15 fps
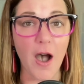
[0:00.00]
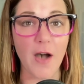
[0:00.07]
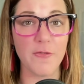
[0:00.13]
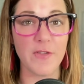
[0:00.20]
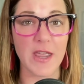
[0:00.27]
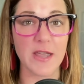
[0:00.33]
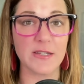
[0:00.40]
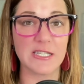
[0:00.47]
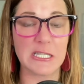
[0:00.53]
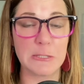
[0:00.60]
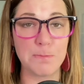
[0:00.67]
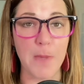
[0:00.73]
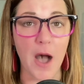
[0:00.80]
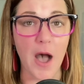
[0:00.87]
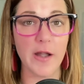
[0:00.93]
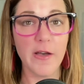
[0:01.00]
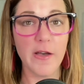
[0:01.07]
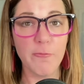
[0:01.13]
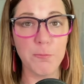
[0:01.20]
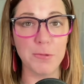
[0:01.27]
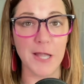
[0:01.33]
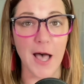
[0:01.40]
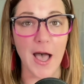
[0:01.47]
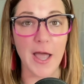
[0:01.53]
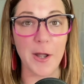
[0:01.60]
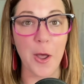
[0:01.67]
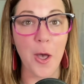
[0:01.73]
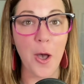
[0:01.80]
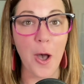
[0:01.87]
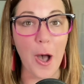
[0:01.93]
obvious spot of
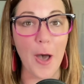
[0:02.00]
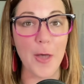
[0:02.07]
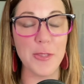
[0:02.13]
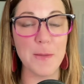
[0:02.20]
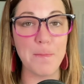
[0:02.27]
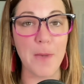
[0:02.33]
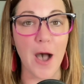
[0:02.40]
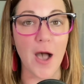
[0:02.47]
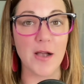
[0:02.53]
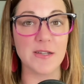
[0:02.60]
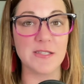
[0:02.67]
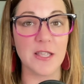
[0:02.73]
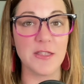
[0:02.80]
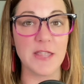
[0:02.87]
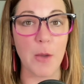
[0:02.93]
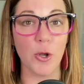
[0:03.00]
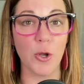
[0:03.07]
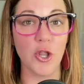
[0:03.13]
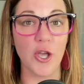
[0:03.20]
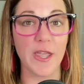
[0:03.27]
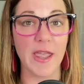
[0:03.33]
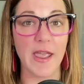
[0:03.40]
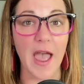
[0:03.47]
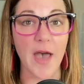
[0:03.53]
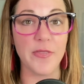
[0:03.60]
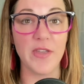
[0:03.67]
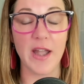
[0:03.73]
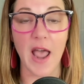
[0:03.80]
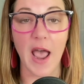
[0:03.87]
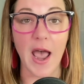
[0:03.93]
blood on the box that they were looking at
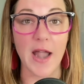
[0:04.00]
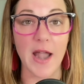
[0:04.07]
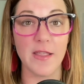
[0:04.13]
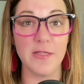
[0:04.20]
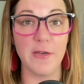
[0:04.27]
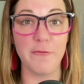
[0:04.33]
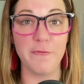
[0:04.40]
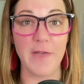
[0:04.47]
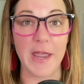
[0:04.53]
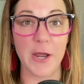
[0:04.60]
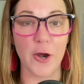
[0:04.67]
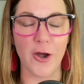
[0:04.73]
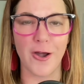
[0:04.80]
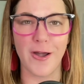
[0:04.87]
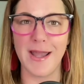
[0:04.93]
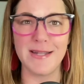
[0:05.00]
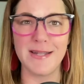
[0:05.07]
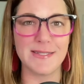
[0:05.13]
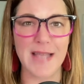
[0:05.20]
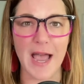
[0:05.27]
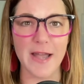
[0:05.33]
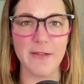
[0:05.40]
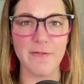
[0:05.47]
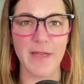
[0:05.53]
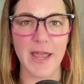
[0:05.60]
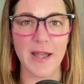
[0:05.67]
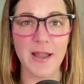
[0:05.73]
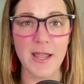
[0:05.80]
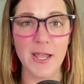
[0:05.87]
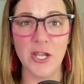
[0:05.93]
that had the finger inside of
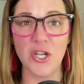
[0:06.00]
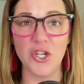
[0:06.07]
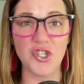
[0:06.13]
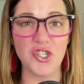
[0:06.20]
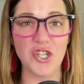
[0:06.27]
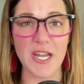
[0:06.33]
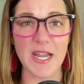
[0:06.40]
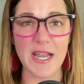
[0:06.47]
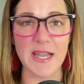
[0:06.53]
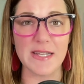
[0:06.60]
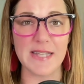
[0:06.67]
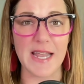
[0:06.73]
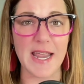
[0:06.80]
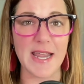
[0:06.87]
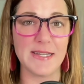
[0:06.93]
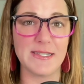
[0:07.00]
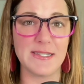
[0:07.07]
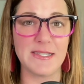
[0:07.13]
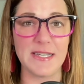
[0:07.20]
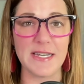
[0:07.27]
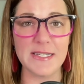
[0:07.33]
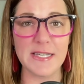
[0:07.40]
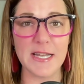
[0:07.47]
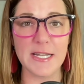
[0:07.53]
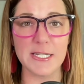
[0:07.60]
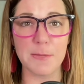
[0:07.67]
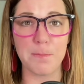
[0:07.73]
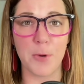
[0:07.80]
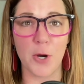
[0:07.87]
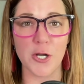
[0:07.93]
it? She is a
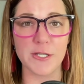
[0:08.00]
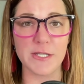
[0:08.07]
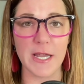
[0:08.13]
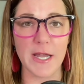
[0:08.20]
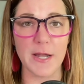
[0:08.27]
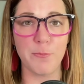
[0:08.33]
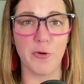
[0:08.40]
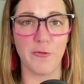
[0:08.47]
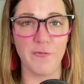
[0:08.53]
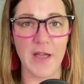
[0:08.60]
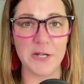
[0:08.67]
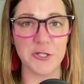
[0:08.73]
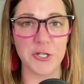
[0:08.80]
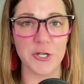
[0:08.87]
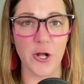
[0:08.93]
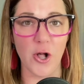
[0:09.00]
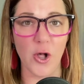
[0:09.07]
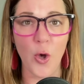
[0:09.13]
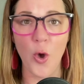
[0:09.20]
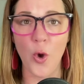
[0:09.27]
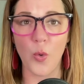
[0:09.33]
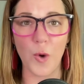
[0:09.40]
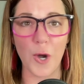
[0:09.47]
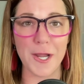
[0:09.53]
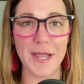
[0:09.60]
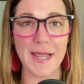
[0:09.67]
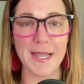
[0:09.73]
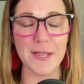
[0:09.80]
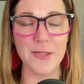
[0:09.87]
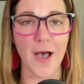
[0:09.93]
seasoned person, professional,
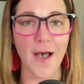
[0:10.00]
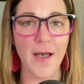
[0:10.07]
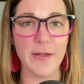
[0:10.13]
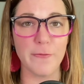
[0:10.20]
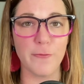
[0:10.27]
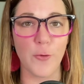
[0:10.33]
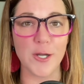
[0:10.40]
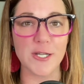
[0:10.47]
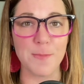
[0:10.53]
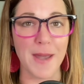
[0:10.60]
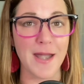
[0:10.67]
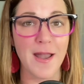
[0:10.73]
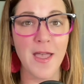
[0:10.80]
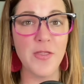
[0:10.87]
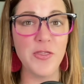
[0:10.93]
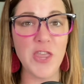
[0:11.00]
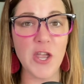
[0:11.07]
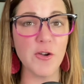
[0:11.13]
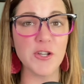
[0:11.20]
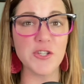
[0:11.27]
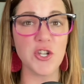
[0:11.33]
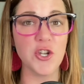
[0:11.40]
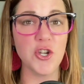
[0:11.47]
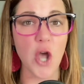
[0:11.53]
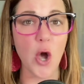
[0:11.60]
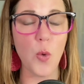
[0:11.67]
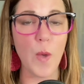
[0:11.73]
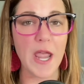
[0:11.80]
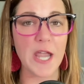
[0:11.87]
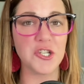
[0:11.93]
working in law enforcement. There is
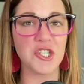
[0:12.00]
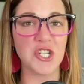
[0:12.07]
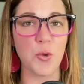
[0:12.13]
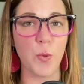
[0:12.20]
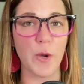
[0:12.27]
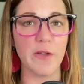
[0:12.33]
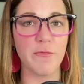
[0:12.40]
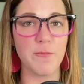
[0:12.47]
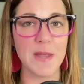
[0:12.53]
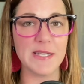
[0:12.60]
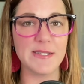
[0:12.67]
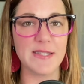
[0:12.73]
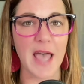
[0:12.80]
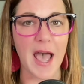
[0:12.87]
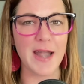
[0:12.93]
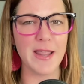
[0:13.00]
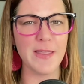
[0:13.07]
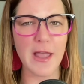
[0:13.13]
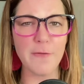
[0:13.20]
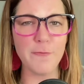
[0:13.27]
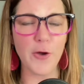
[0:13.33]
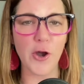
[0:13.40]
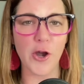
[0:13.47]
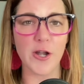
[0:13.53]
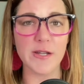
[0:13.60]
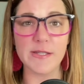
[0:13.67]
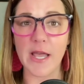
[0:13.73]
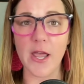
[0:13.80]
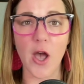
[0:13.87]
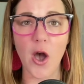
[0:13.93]
no way she would have missed that. And then for her to
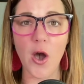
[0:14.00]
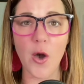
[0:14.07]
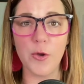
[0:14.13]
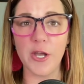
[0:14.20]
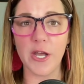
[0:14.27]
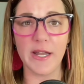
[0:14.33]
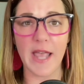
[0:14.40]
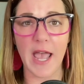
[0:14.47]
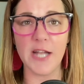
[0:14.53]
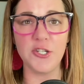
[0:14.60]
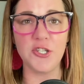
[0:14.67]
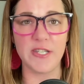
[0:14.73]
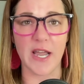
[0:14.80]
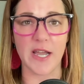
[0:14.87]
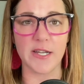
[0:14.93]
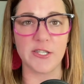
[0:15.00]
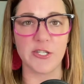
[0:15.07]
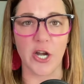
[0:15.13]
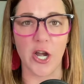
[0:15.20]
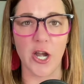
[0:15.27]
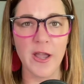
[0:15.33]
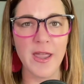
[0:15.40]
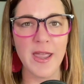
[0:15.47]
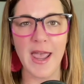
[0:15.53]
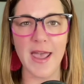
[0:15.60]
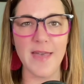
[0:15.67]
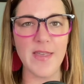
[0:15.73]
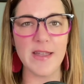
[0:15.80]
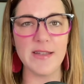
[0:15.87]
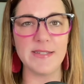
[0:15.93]
say, oh, good catch, Dexter.
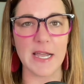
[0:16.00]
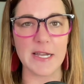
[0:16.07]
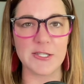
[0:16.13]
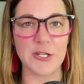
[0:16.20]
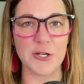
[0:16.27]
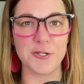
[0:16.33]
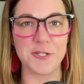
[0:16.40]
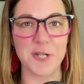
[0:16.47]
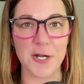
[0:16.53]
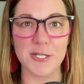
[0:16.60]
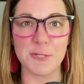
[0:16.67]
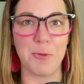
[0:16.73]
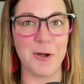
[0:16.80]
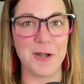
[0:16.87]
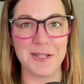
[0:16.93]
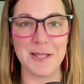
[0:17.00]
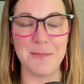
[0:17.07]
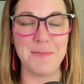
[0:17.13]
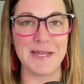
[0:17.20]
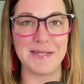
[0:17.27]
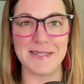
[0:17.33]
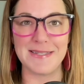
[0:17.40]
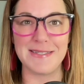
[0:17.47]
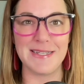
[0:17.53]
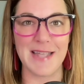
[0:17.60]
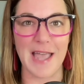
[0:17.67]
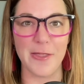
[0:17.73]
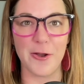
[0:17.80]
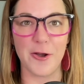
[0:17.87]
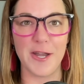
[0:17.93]
And then Dexter starts putting the pieces
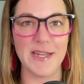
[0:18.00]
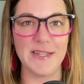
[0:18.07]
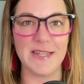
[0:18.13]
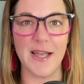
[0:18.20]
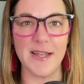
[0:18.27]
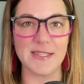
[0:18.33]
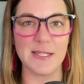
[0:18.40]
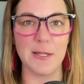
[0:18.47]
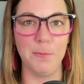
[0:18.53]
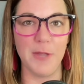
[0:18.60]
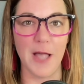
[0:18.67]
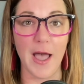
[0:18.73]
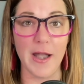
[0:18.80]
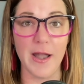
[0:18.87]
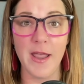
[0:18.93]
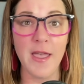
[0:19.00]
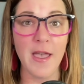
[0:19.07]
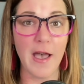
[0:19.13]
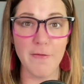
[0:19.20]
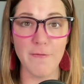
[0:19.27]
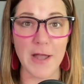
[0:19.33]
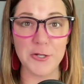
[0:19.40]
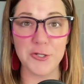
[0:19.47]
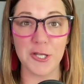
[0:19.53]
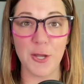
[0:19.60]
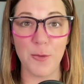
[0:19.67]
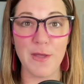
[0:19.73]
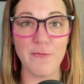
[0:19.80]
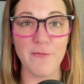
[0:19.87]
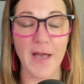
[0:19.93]
together. He tests the blood.
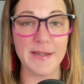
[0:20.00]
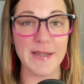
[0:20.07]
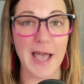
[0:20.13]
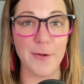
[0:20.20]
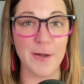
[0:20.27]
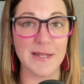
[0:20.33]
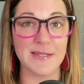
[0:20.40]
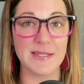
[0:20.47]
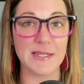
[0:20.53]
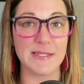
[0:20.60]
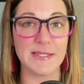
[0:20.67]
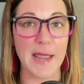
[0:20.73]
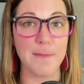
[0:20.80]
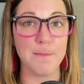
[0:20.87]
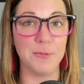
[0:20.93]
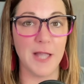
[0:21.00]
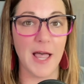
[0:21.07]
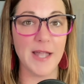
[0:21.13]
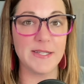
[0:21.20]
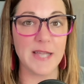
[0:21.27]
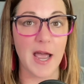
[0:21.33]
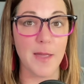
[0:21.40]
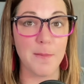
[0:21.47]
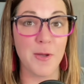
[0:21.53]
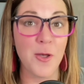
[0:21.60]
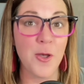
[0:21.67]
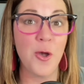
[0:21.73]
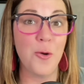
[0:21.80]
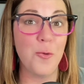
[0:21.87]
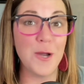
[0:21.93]
Eventually, we find out it's the same blood type,
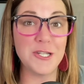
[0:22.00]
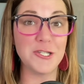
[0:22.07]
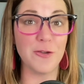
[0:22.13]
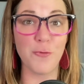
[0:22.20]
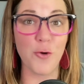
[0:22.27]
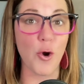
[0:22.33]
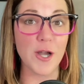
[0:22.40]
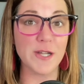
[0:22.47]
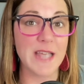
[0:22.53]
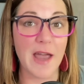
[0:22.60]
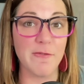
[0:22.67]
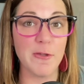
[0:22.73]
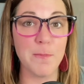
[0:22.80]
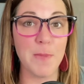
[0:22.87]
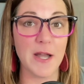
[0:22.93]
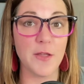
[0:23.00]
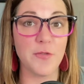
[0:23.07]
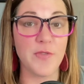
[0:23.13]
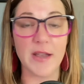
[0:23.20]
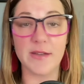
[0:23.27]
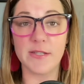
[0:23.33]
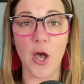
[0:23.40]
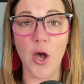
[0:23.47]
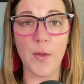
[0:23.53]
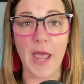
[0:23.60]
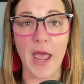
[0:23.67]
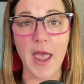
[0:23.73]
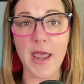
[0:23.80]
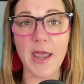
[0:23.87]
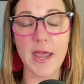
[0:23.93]
which, of course, everybody thinks,
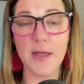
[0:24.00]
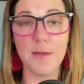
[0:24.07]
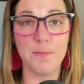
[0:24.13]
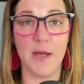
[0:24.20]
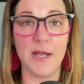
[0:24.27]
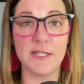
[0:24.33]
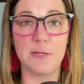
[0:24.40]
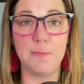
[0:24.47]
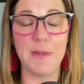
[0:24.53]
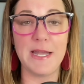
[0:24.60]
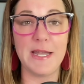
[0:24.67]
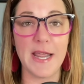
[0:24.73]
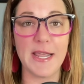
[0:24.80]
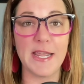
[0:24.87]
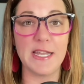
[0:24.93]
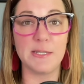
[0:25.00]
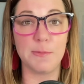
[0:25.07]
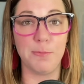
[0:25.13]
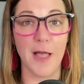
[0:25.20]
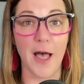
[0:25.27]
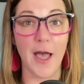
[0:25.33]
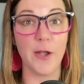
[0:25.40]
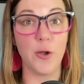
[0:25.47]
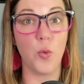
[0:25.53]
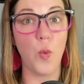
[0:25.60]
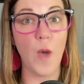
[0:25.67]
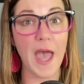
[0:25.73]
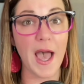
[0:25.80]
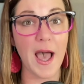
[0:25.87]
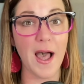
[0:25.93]
okay, it must be Nikki's blood.
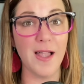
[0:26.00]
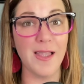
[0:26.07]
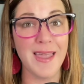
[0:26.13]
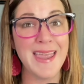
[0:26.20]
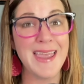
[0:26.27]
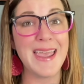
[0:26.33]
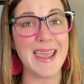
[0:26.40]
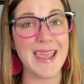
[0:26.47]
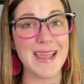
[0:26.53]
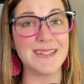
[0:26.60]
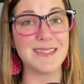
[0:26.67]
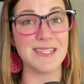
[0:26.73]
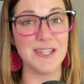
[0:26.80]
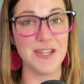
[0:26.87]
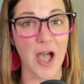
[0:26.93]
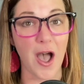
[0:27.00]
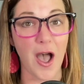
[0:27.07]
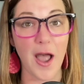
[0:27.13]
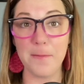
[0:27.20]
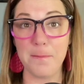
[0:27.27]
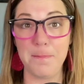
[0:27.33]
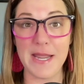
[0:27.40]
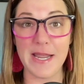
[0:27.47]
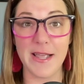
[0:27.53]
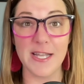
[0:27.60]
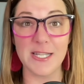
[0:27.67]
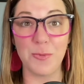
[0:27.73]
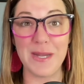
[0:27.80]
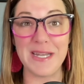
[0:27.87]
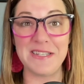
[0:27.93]
Well, it's not,
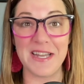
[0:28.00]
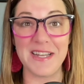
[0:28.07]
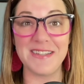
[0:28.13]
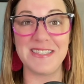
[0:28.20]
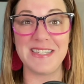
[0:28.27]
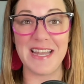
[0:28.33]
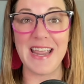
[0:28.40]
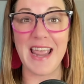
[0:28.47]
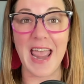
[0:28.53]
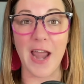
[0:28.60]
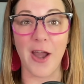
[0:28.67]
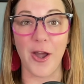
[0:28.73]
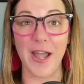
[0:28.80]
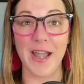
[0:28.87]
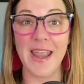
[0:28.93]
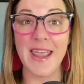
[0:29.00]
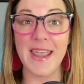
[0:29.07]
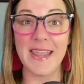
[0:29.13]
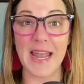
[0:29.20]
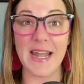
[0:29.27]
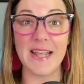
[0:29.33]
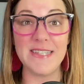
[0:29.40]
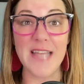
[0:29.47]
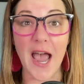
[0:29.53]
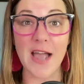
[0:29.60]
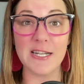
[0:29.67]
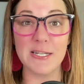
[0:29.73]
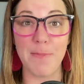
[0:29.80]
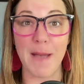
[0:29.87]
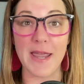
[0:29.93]
because we did see Aaron get
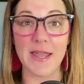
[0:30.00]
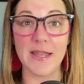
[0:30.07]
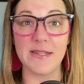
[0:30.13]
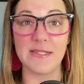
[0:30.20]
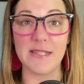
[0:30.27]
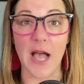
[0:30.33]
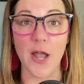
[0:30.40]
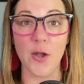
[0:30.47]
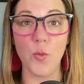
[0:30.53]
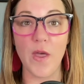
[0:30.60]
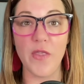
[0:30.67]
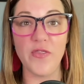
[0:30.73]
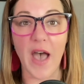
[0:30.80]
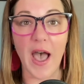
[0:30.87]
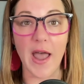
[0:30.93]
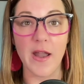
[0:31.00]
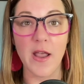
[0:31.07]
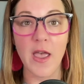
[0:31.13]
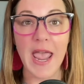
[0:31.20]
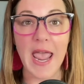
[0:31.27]
attacked by his son with that